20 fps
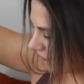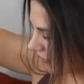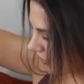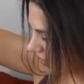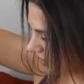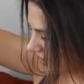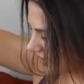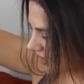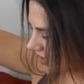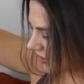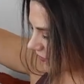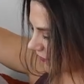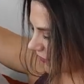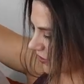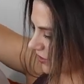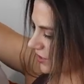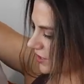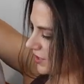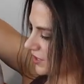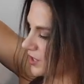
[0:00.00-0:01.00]
First things
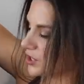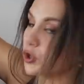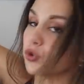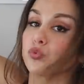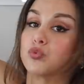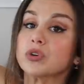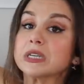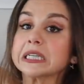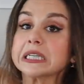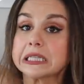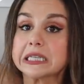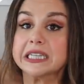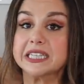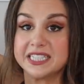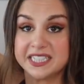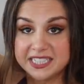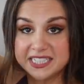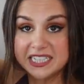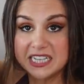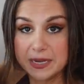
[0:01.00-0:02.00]
first, this is a
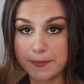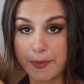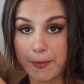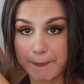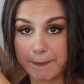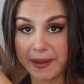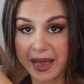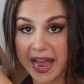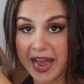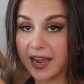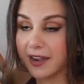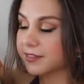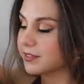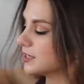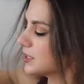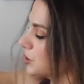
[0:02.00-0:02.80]
really deep bag.